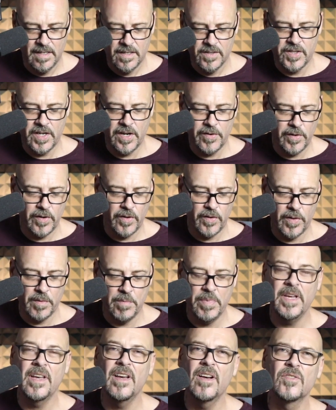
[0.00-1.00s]
Generally on the
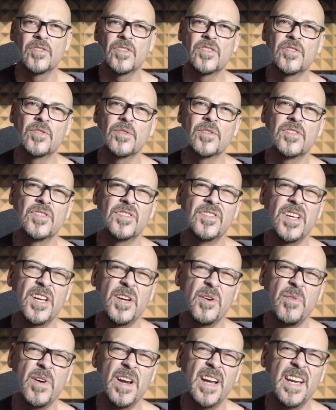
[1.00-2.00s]
B, I'll just sort of stick
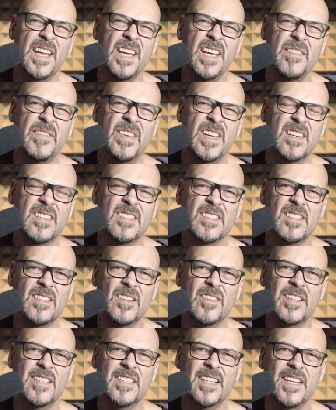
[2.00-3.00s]
around here because there's a
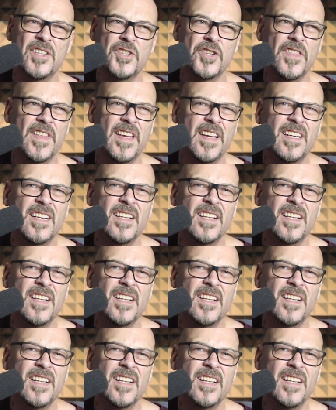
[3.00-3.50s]
lot of tension there.